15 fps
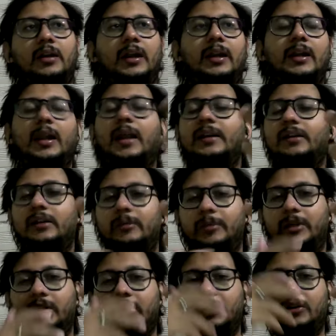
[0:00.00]

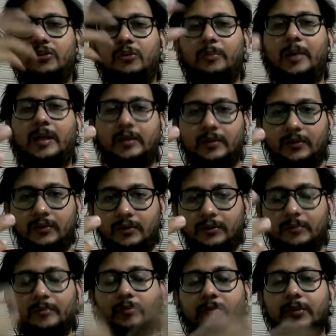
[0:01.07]
Enlightenment and
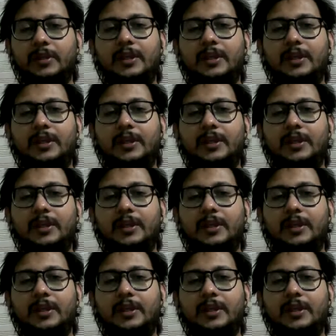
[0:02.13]
Romanticism?